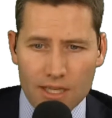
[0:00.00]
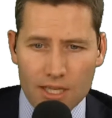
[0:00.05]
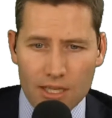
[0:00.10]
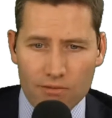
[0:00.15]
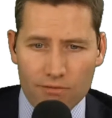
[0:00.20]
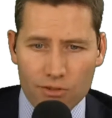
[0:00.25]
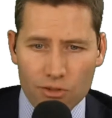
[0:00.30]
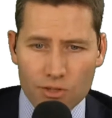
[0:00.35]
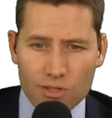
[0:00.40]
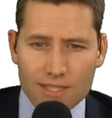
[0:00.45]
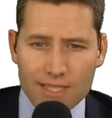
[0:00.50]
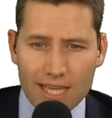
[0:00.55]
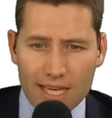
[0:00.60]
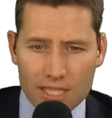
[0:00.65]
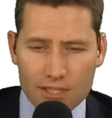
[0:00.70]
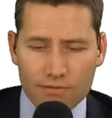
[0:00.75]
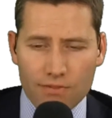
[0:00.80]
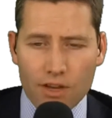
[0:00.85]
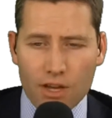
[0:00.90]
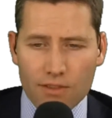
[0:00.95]
then if you
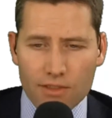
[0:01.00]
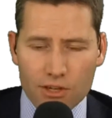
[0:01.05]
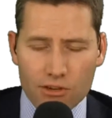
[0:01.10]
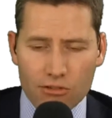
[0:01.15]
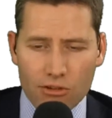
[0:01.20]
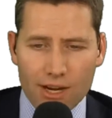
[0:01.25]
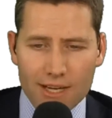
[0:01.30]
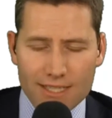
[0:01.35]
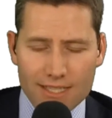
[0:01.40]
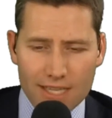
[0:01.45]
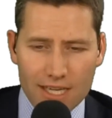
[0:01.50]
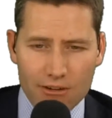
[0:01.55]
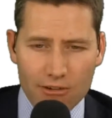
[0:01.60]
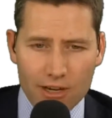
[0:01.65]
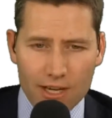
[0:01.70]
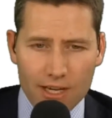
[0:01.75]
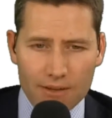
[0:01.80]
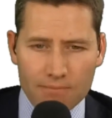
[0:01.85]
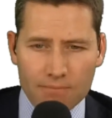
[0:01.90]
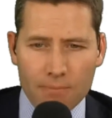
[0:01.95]
satisfy the
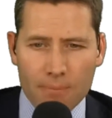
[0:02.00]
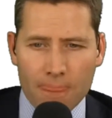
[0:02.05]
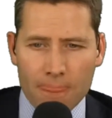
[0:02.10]
criteria,